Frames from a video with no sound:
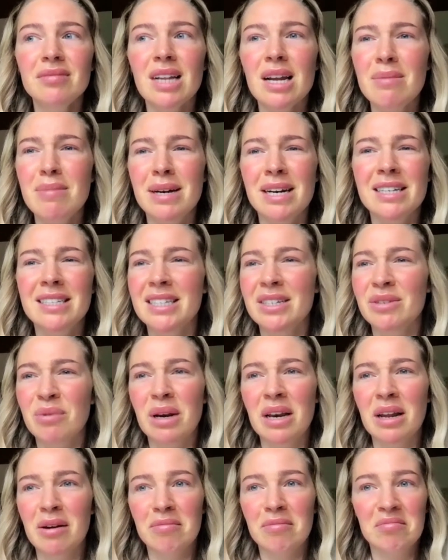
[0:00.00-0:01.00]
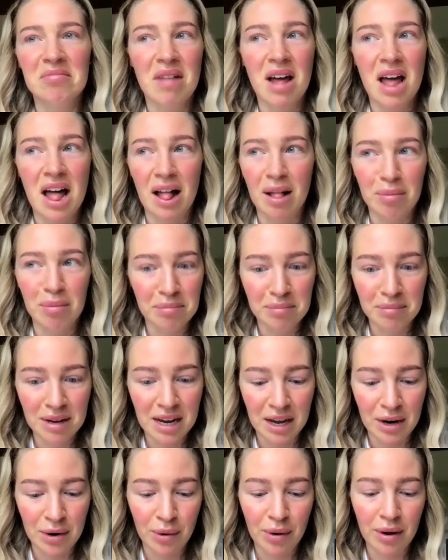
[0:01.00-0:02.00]
but it didn't really help me
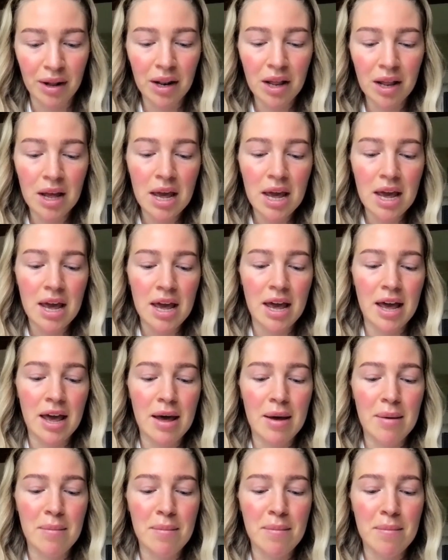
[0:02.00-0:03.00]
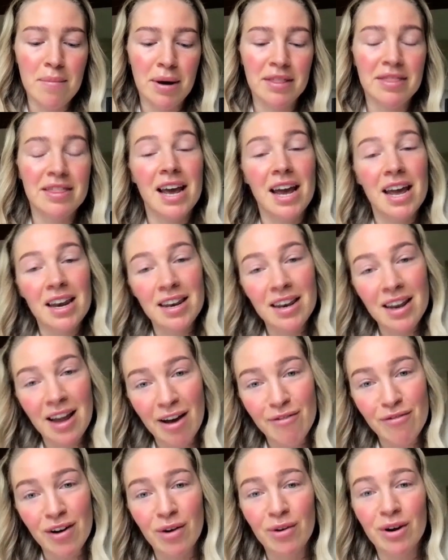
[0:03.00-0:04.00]
at all. Um, but then
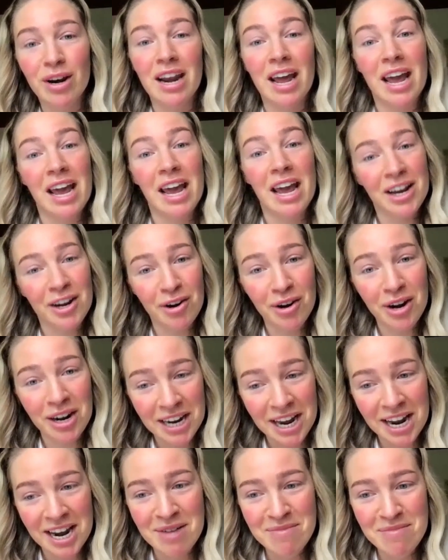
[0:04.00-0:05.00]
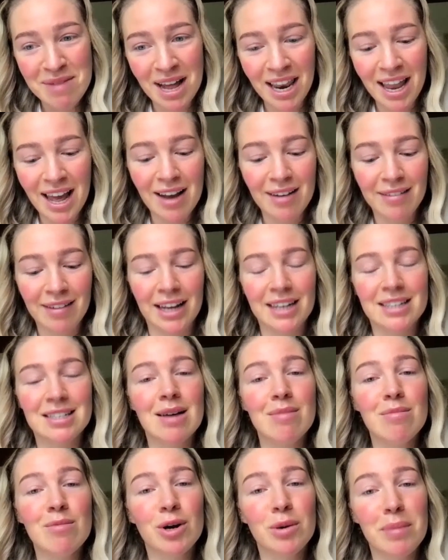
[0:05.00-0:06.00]
I found an anchor again in my life. Like
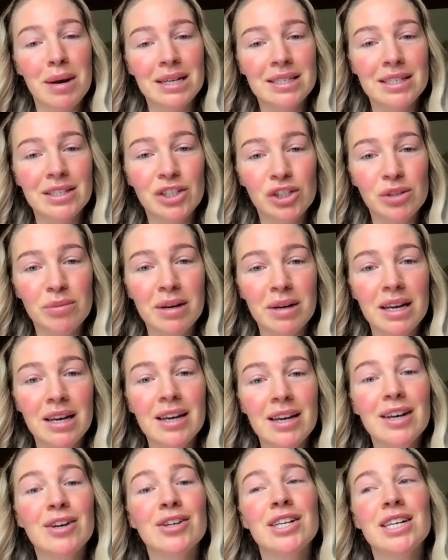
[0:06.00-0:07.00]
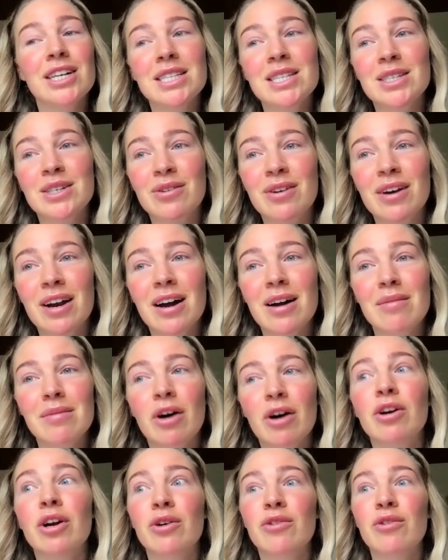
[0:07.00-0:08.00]
someone messaged me on Instagram,
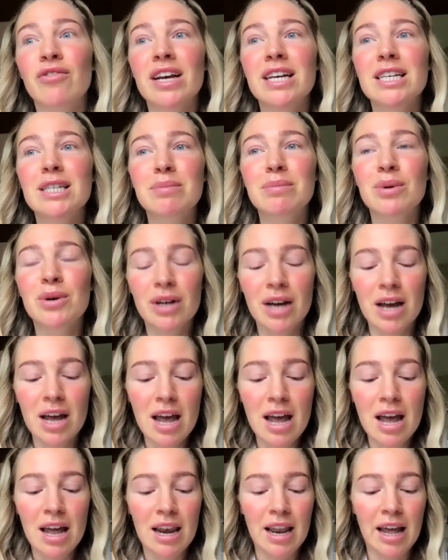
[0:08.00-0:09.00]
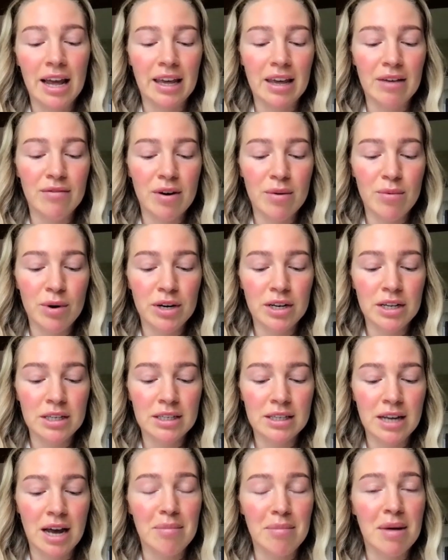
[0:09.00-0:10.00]
no, no, on Facebook, like if I want to
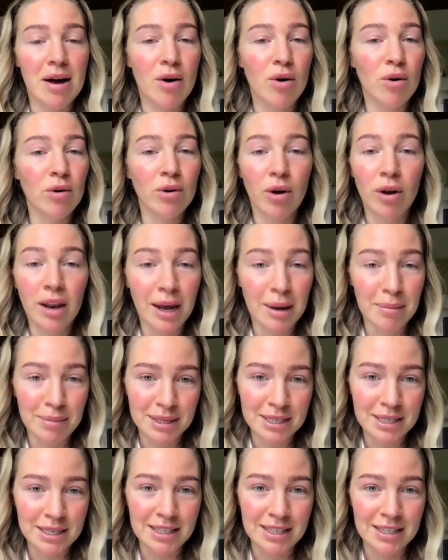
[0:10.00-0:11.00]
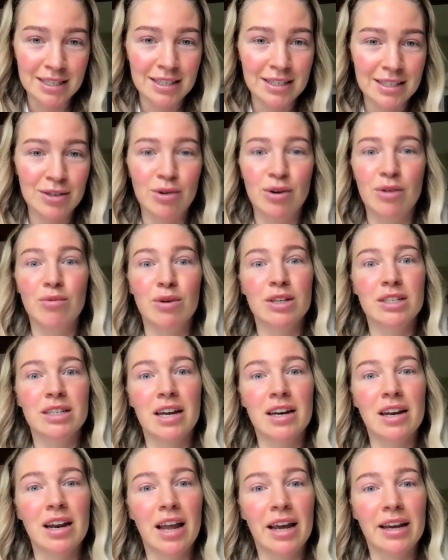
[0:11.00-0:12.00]
start my own online business. So it was
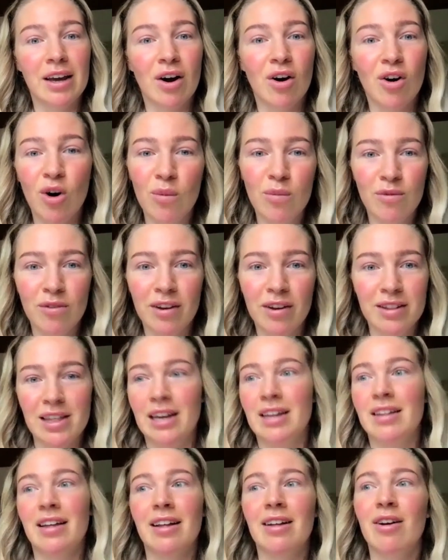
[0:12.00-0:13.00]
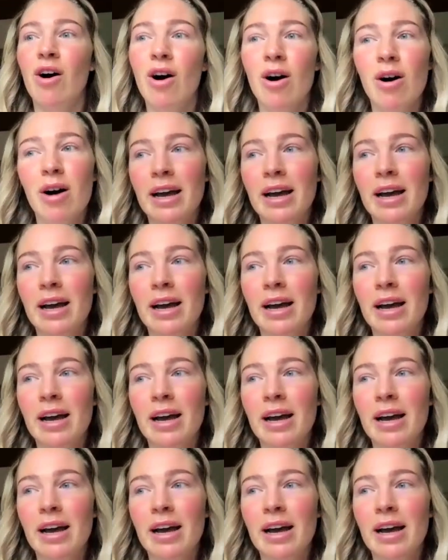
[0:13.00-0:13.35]
kind of like a hope, thinking, oh, I